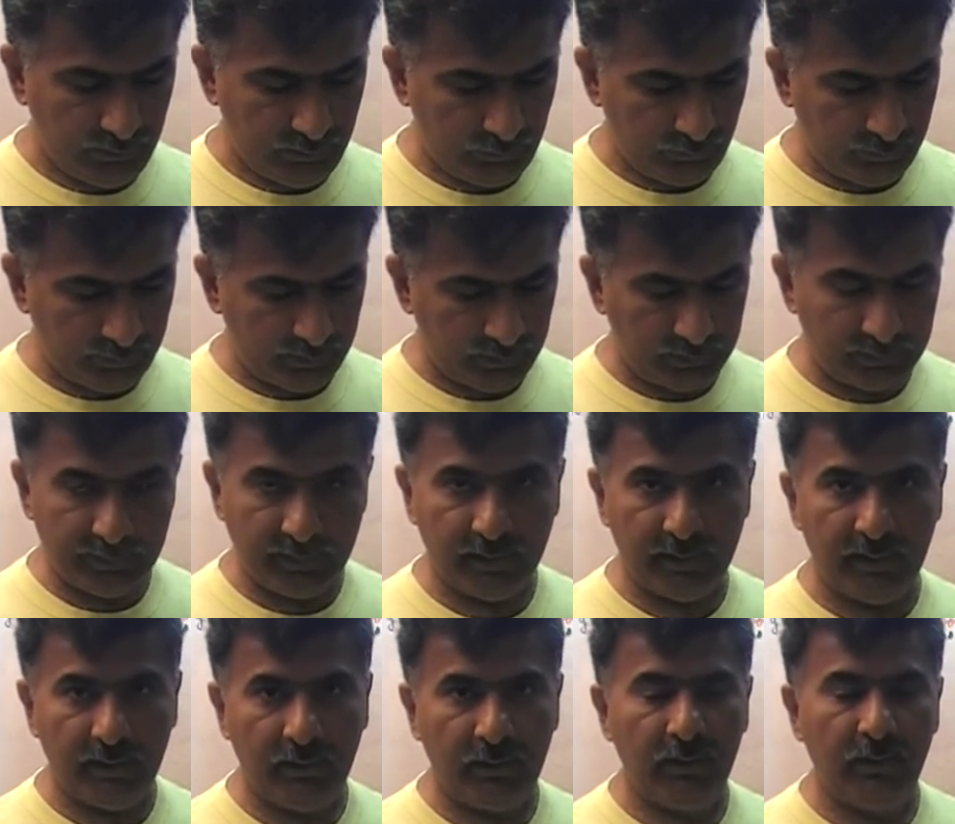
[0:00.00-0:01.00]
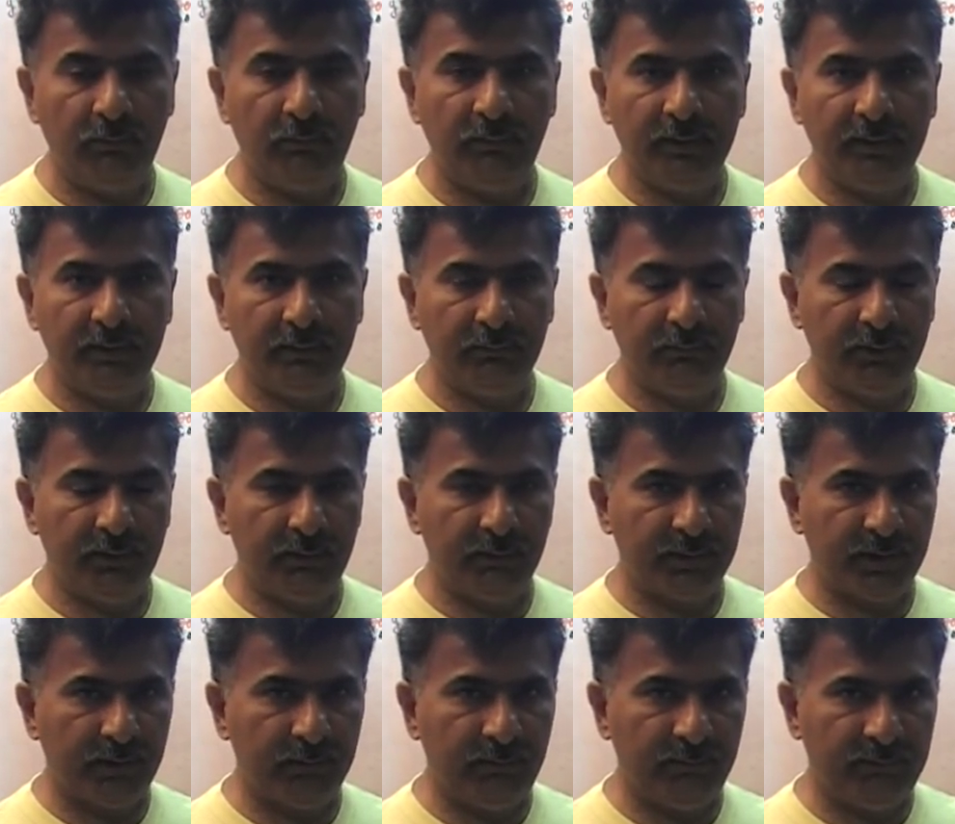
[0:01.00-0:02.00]
where the
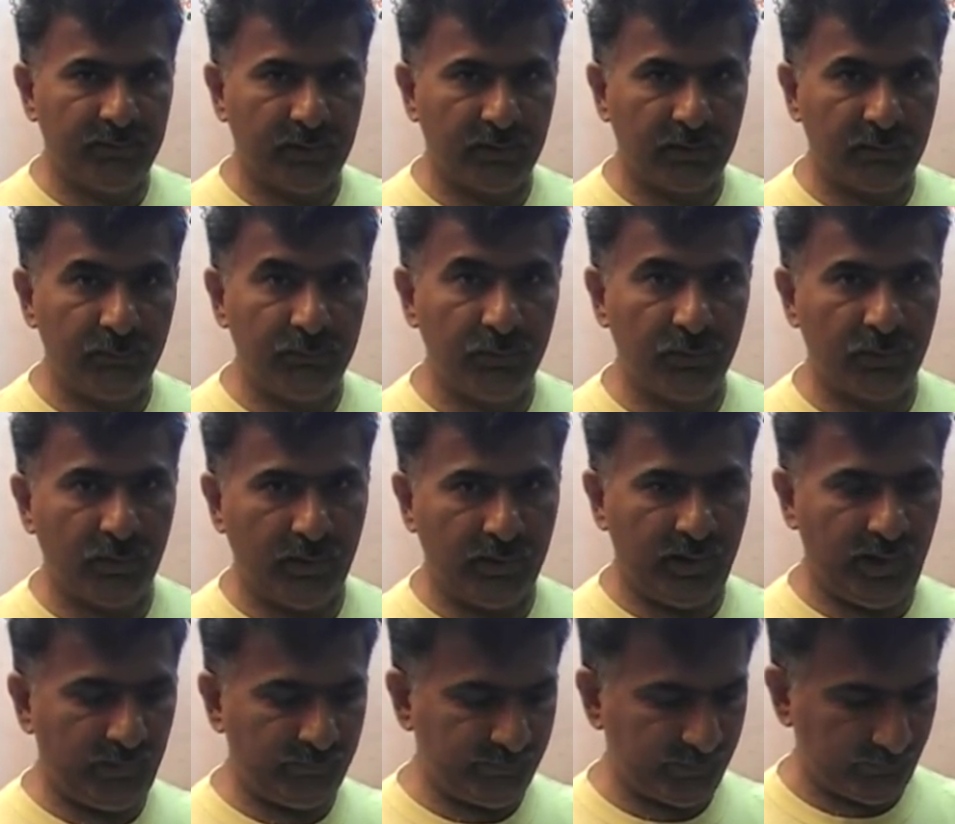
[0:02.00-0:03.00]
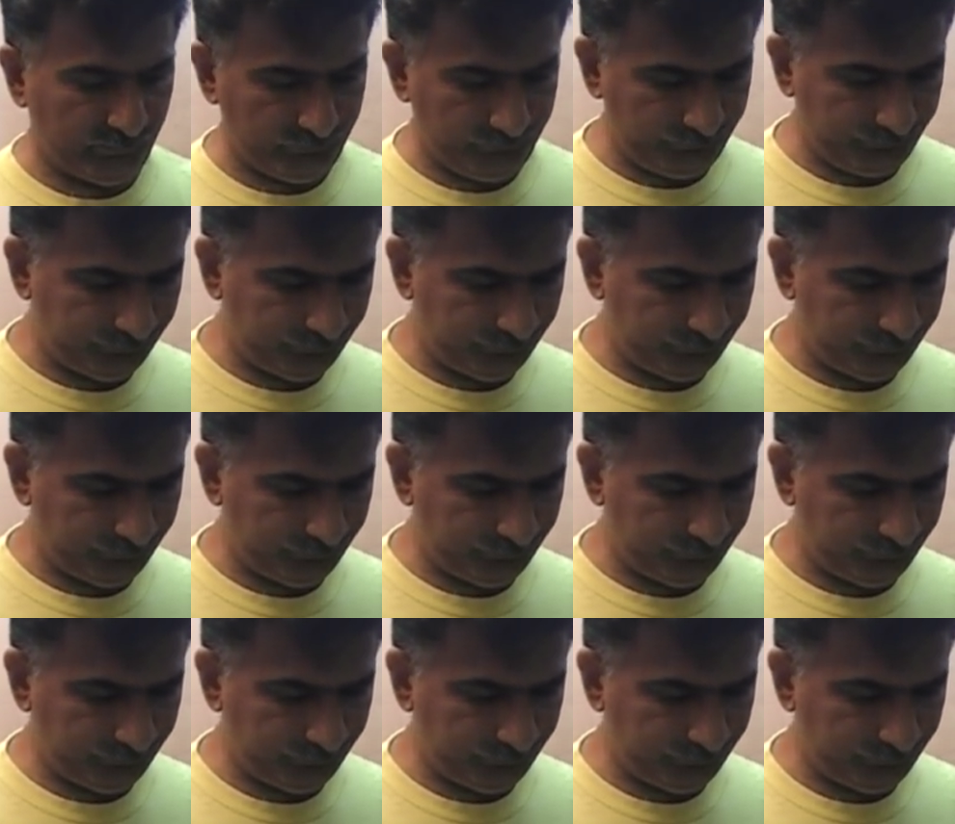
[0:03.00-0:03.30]
problems are computer adaptive.